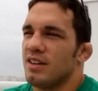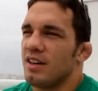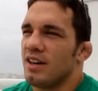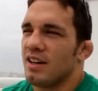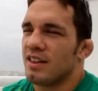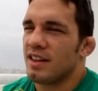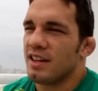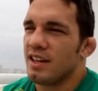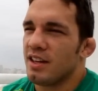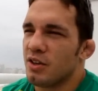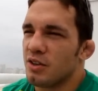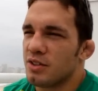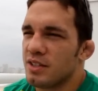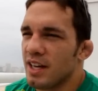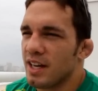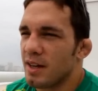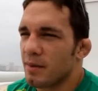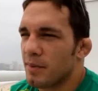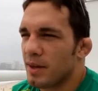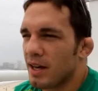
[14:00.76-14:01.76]
think he could
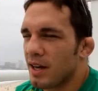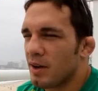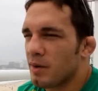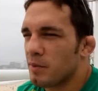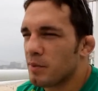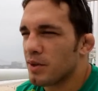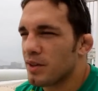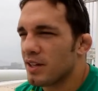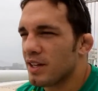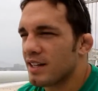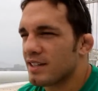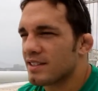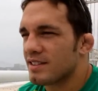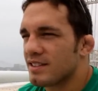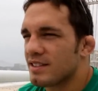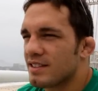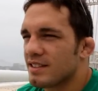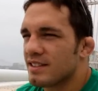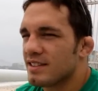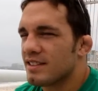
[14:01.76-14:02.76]
take him down, but that's,